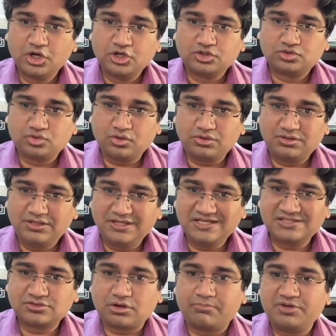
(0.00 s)
So,
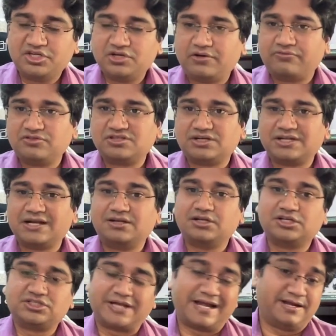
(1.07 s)
these combination of the certain
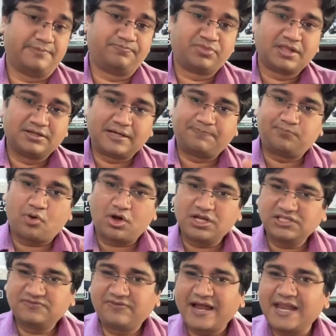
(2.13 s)
understand that pawn
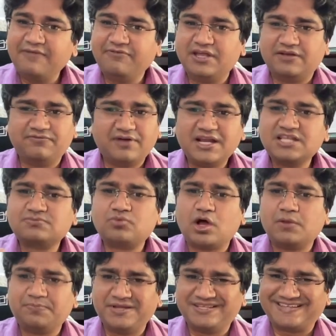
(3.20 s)
is very weak, very small
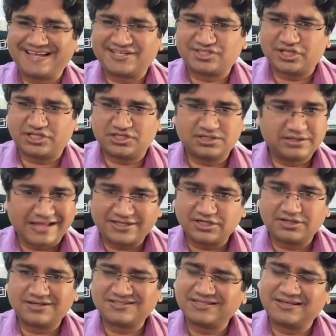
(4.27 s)
piece as such, like
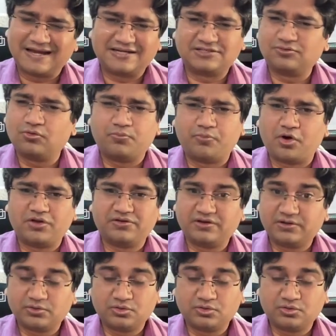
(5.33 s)
children say let us go pawn,